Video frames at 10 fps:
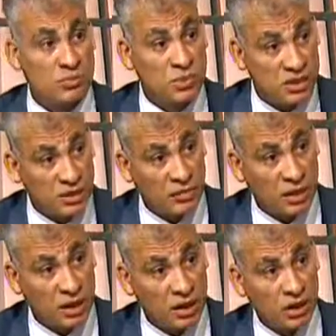
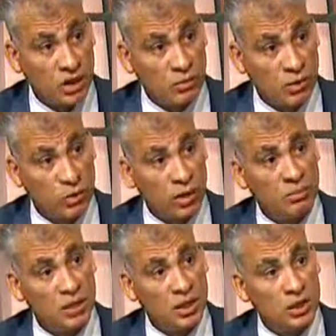Specifically, we
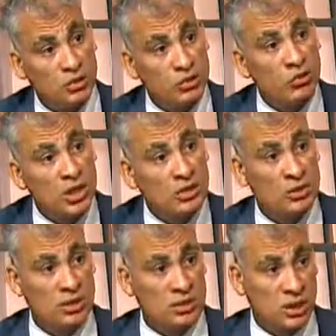will be in two
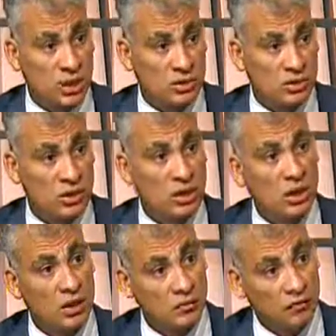dangerous stages.
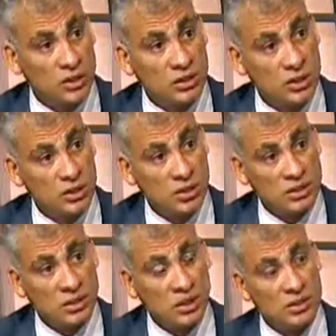The first
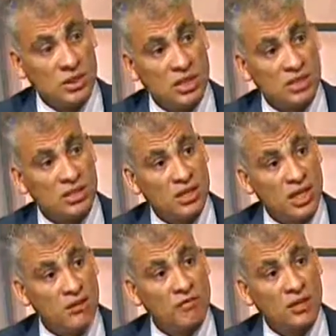dangerous stage is
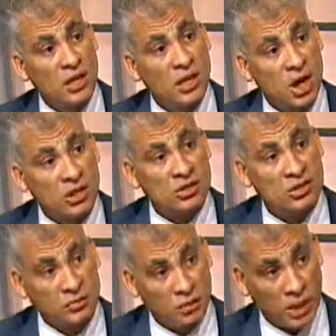if the
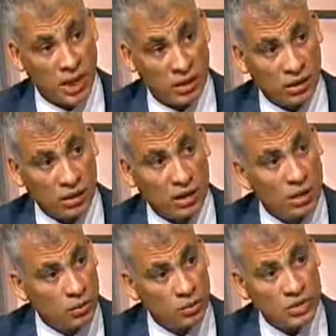cost of the barrel
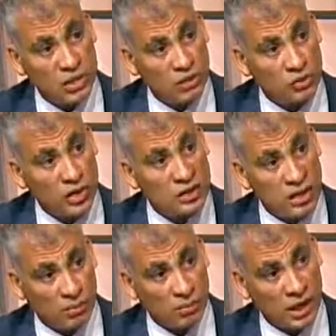was coming
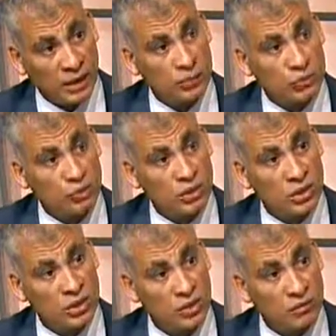raise up to
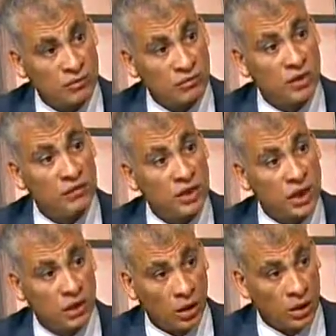
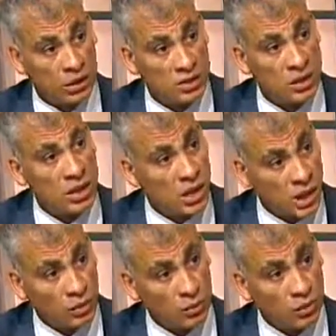$150,
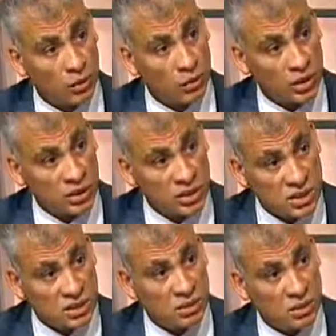and what
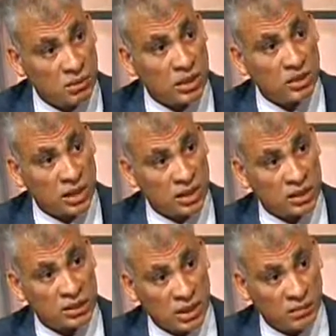this is the main
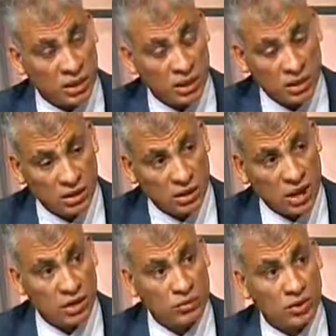target's coming.
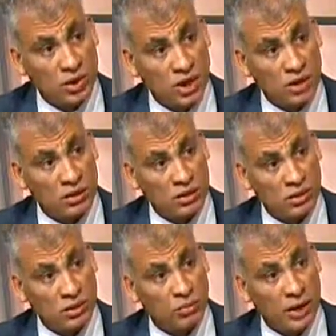Now the current
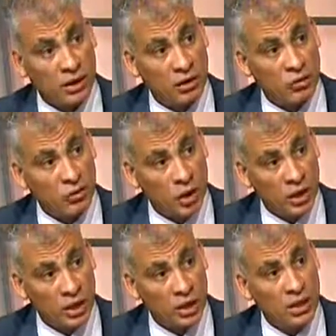stock barrel of
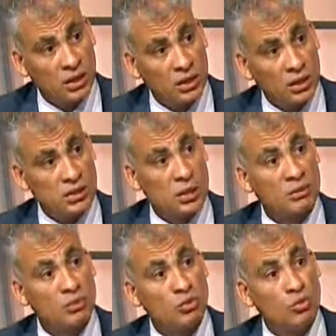oil is
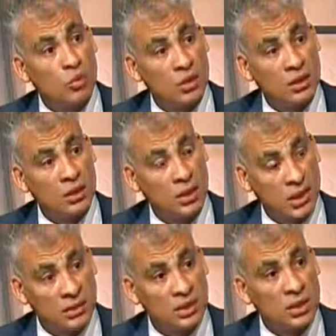coming to
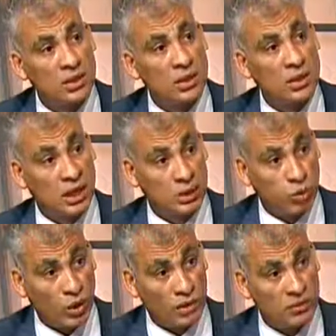
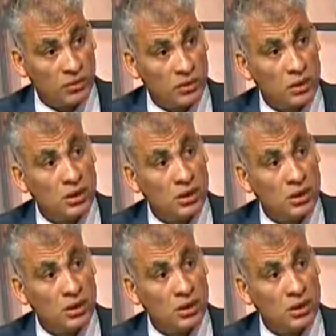112.